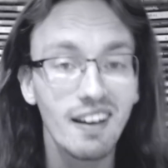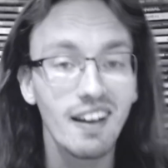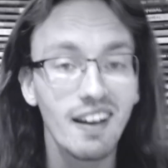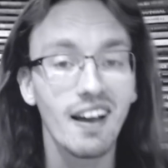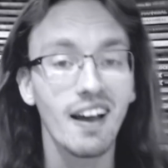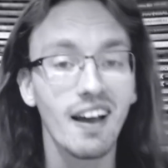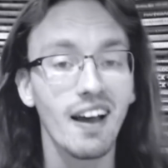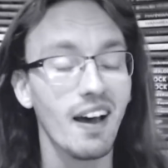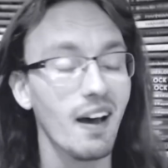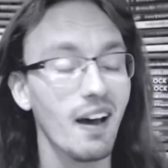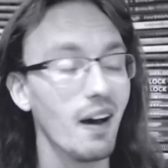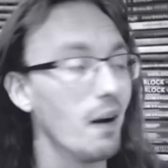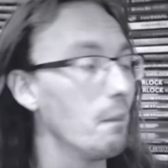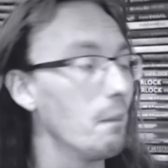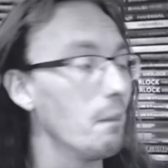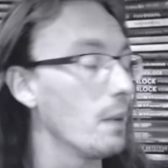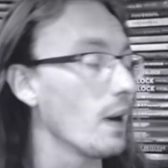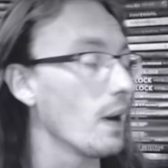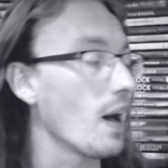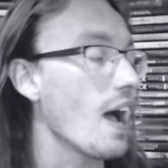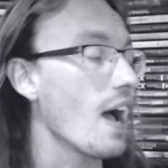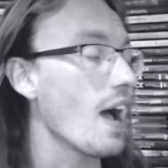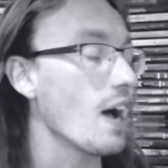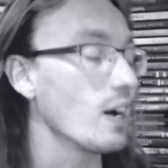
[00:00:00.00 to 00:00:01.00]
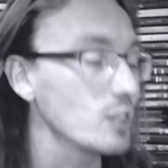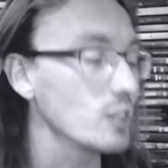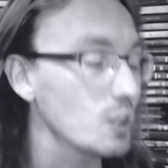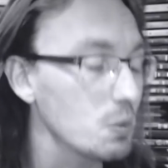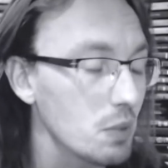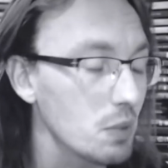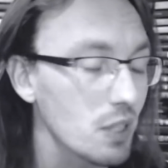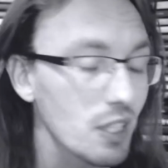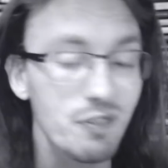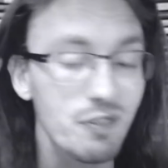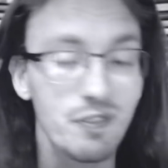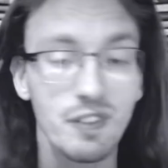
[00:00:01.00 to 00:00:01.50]
uh, but I
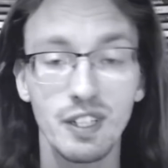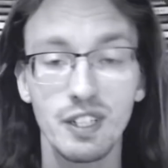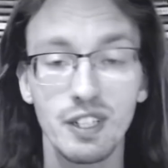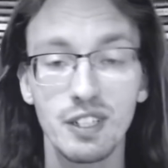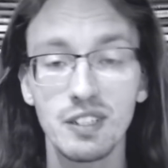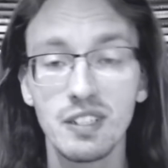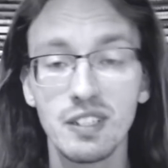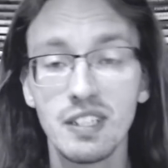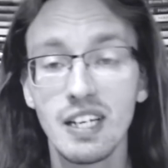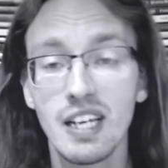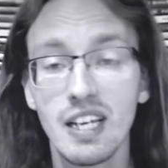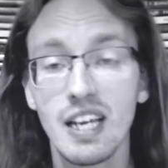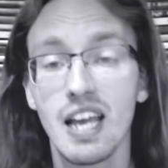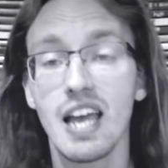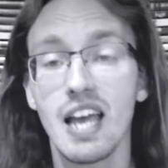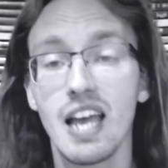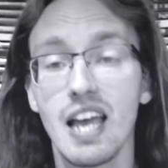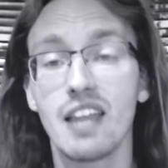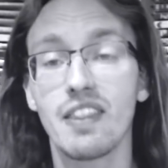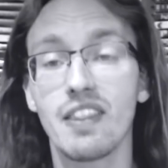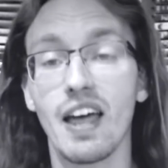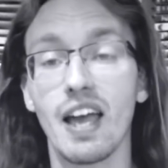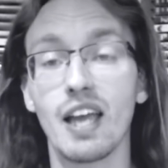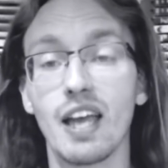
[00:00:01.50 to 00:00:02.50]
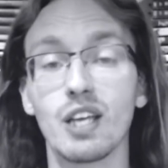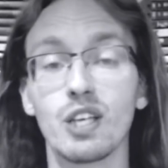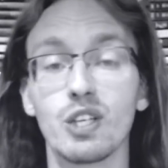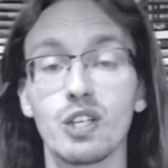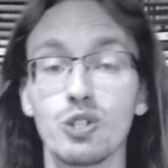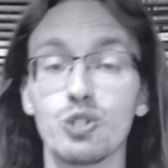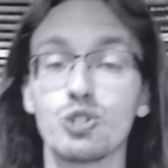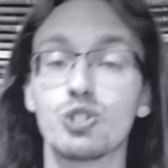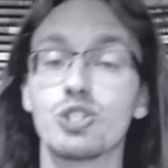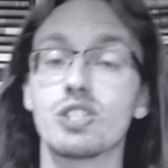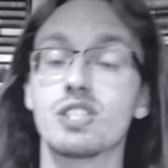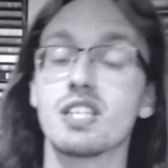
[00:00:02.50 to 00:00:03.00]
ultimately feel that you
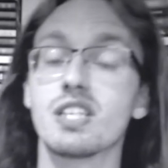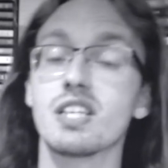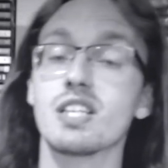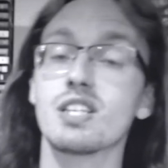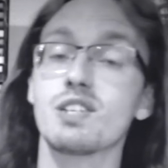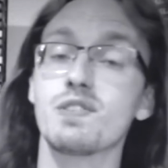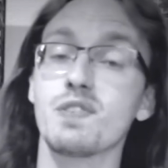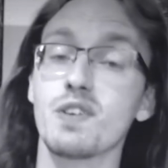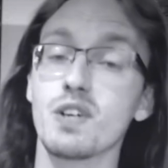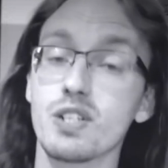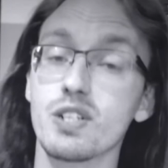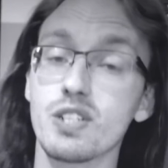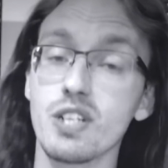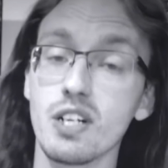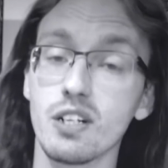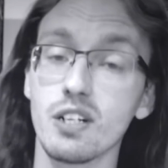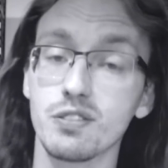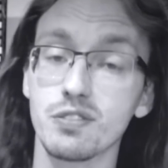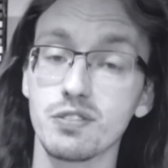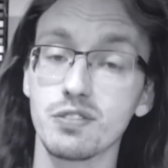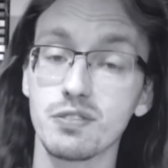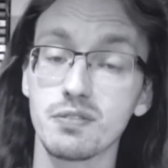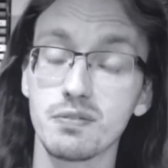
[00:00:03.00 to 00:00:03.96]
should see this for yourself.